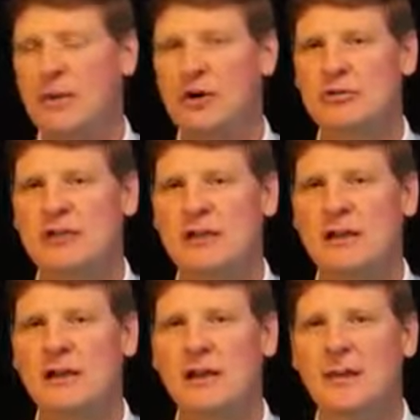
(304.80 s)
a
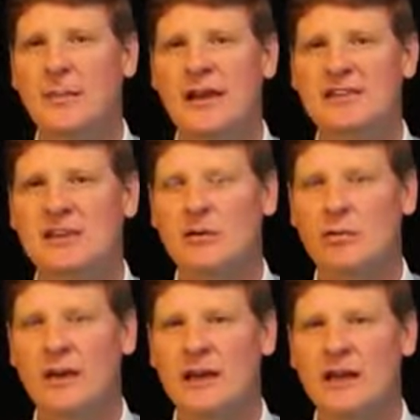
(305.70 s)
protein makes it
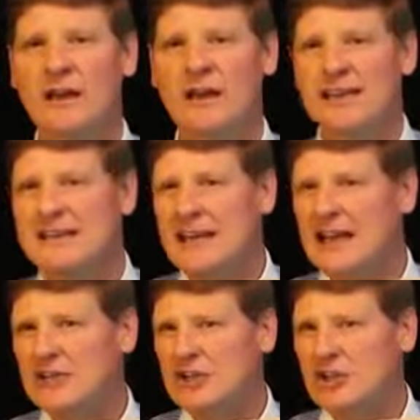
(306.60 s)
weak,
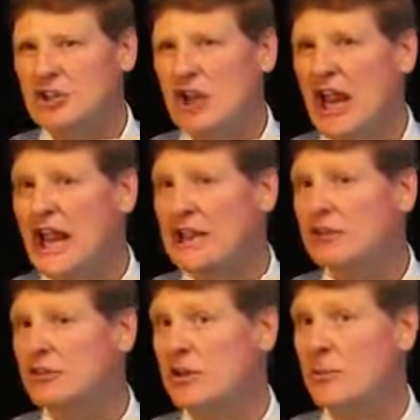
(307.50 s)
takes the
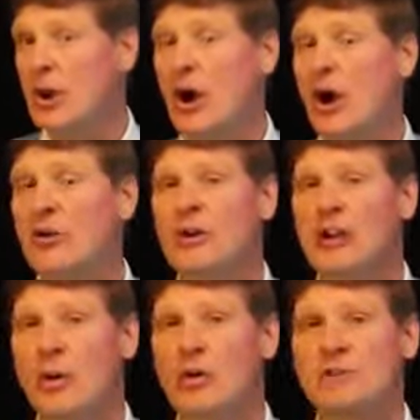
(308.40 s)
chains apart,
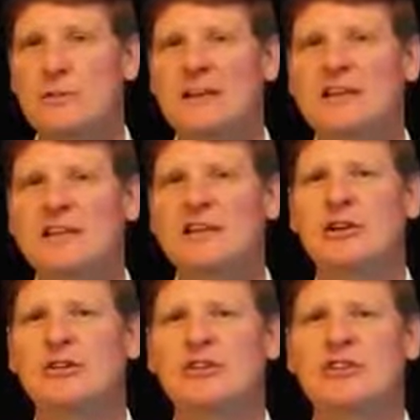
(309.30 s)
which means it
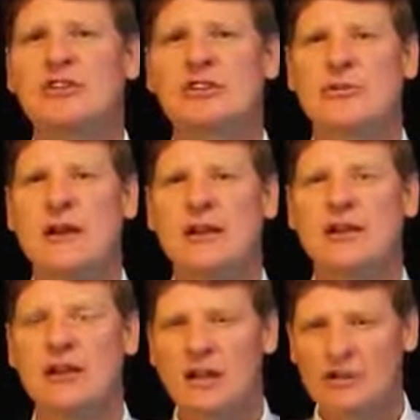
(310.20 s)
loses
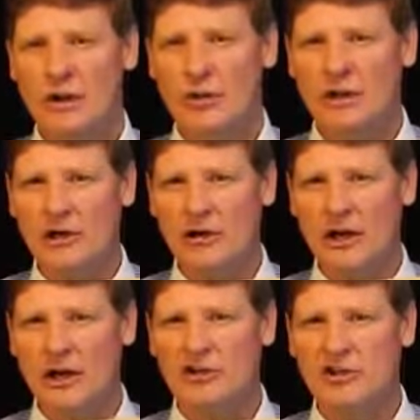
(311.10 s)
strength. So when your
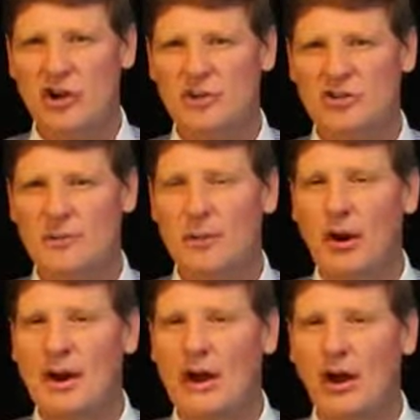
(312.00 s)
hair starts to
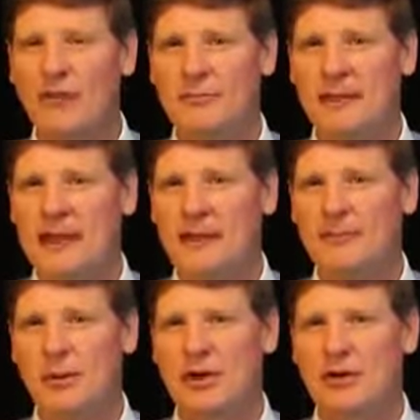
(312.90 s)
break off,
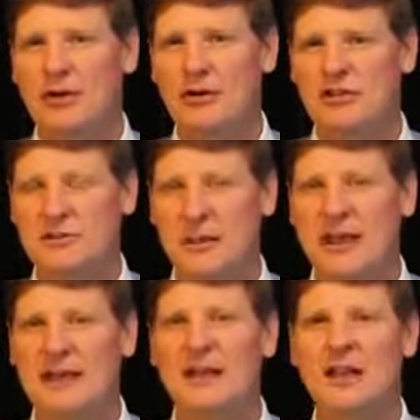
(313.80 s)
become brittle, or
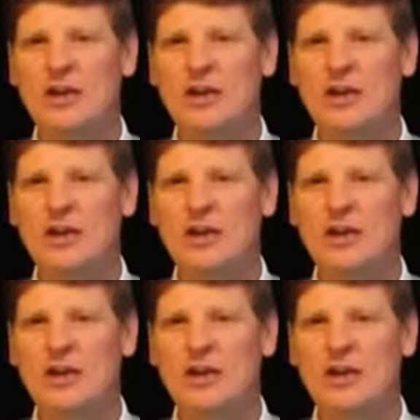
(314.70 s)
split,